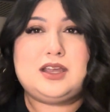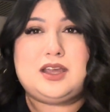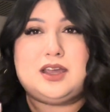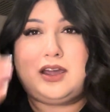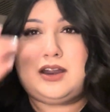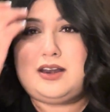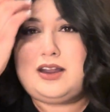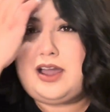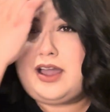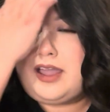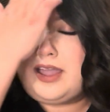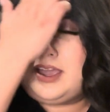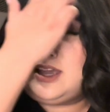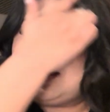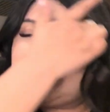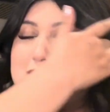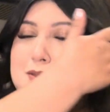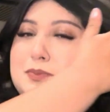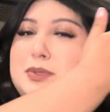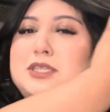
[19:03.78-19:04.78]
not
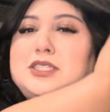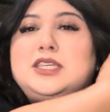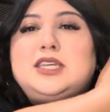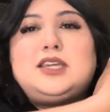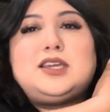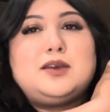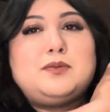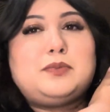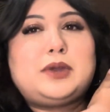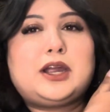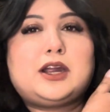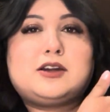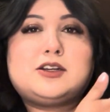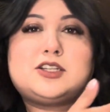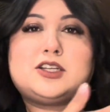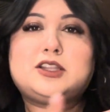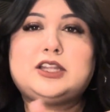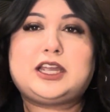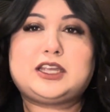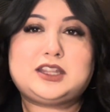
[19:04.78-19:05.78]
as busy compared
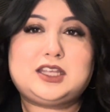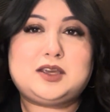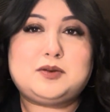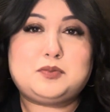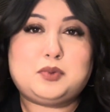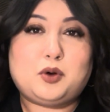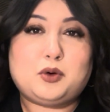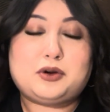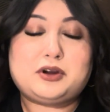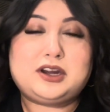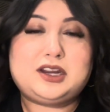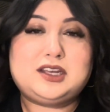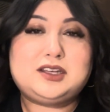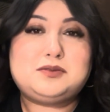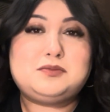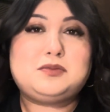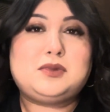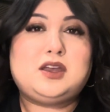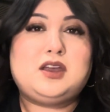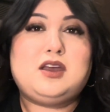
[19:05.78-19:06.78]
to like the
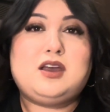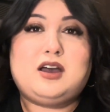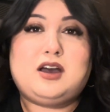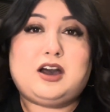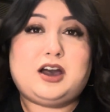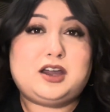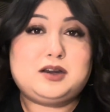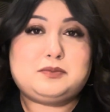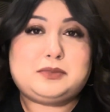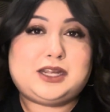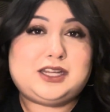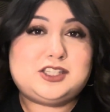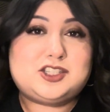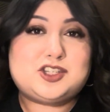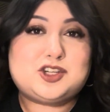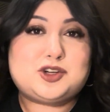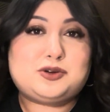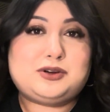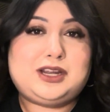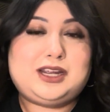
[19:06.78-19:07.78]
Emporium on Main
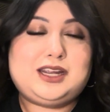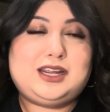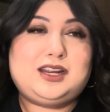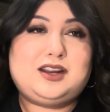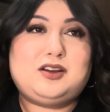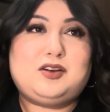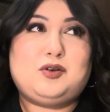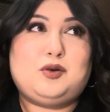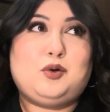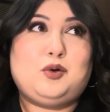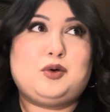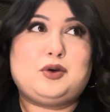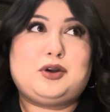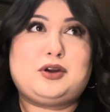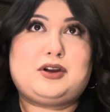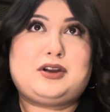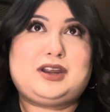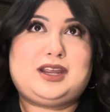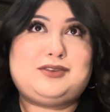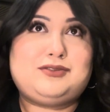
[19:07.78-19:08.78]
Street,
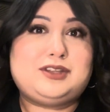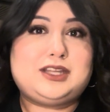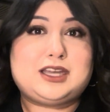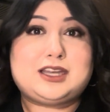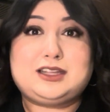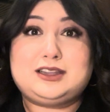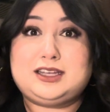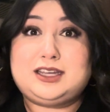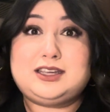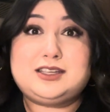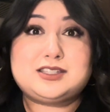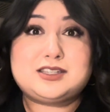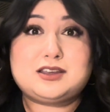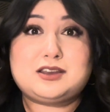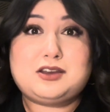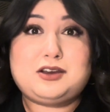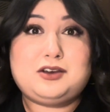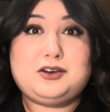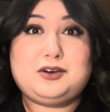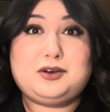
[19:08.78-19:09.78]
or even like Elias &
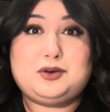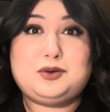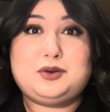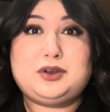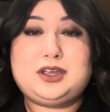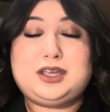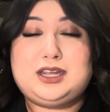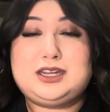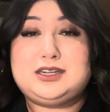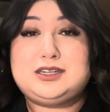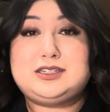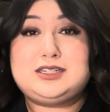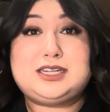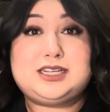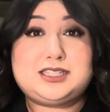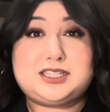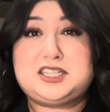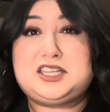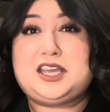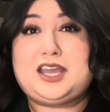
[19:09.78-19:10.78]
Co. in
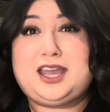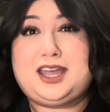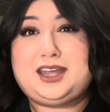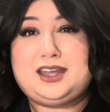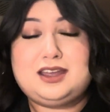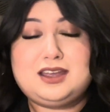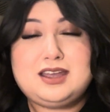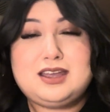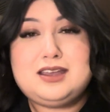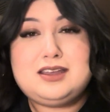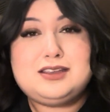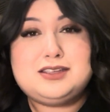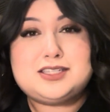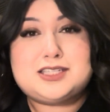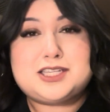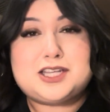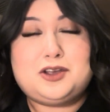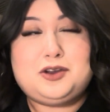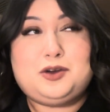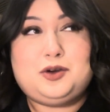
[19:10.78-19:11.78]
DCA.
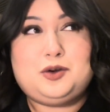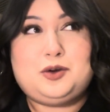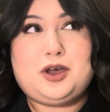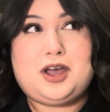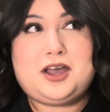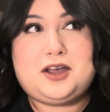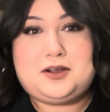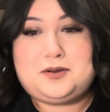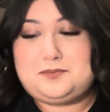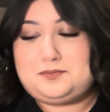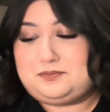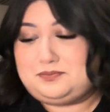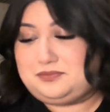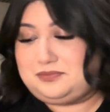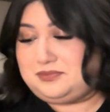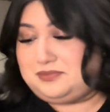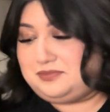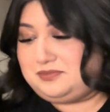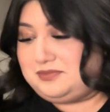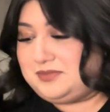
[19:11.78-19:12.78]
So
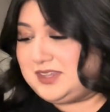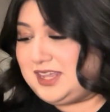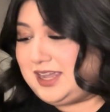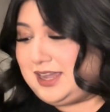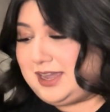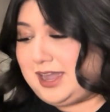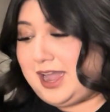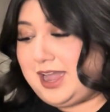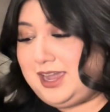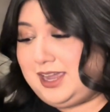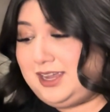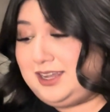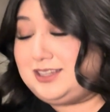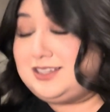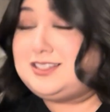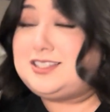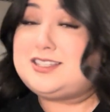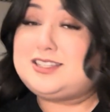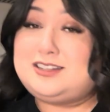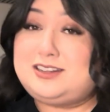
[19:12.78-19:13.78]
I
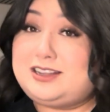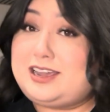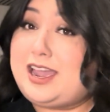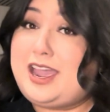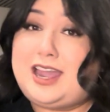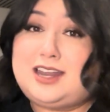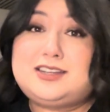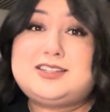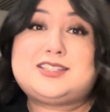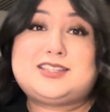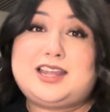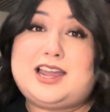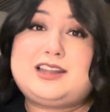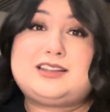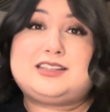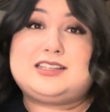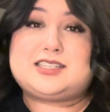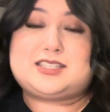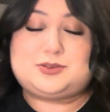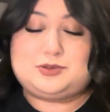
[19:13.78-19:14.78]
had to
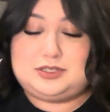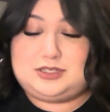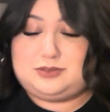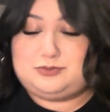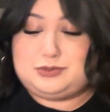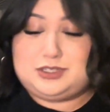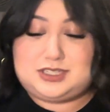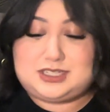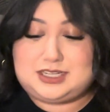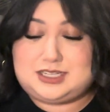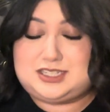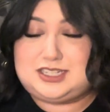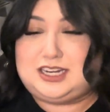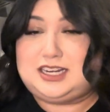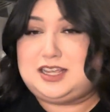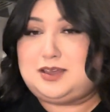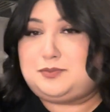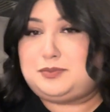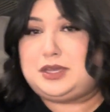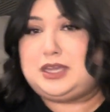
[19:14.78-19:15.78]
snag this one once I
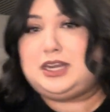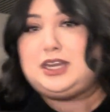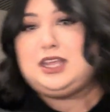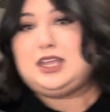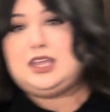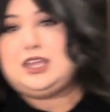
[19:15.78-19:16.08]
seen it, but